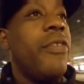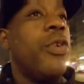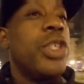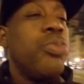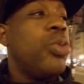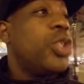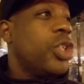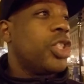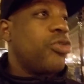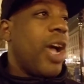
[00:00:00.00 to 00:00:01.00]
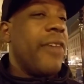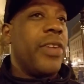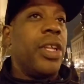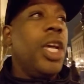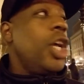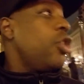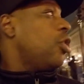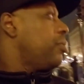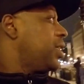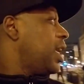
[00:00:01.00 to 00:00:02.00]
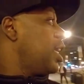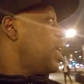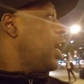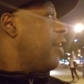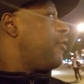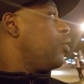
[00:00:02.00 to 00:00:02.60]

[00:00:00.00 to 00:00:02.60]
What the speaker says: for what you're striving. You know what I'm saying? If you